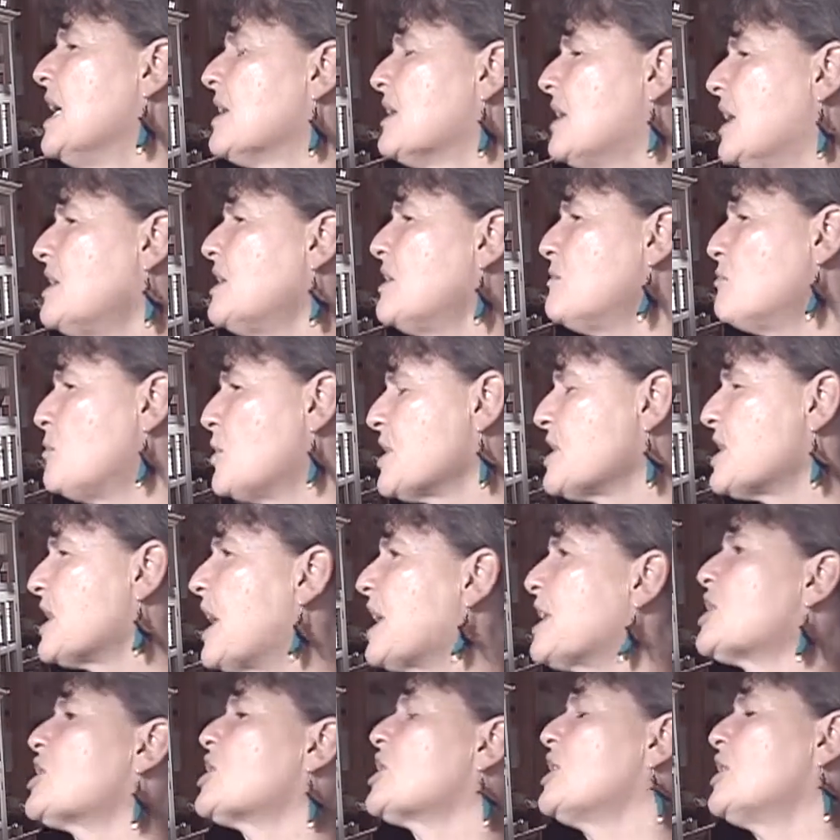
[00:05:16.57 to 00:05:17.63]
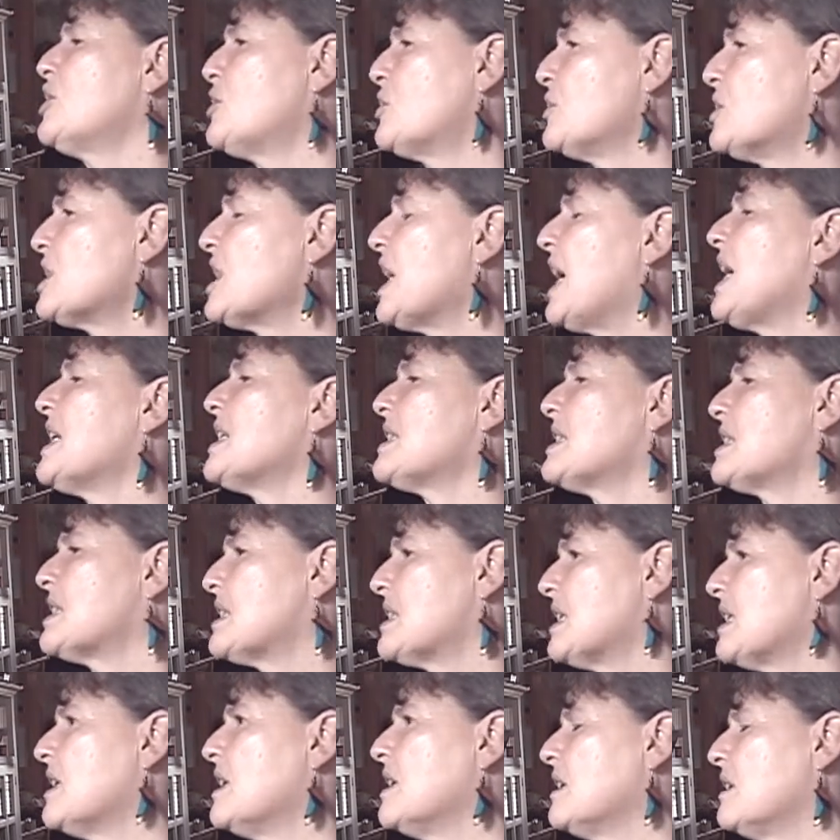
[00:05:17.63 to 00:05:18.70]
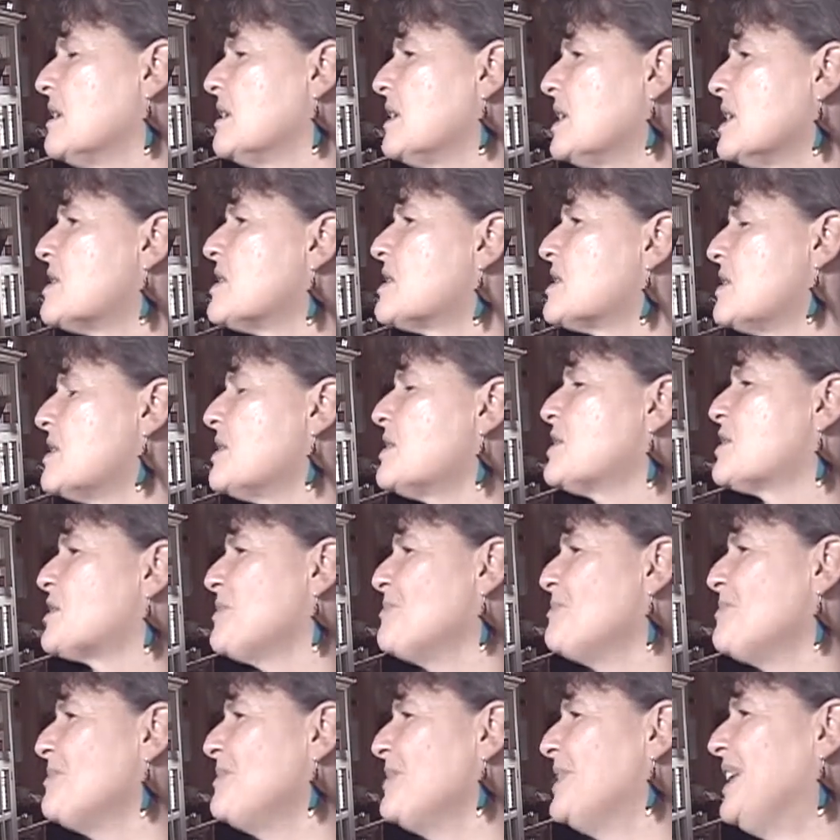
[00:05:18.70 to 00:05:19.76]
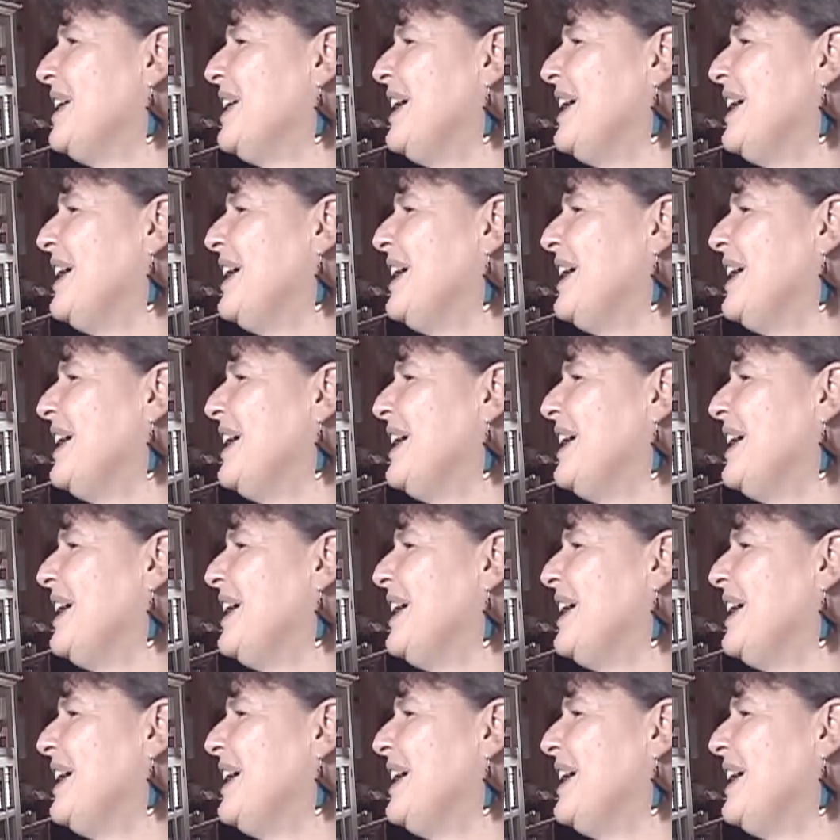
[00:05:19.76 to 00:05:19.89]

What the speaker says: that it was actually to test this system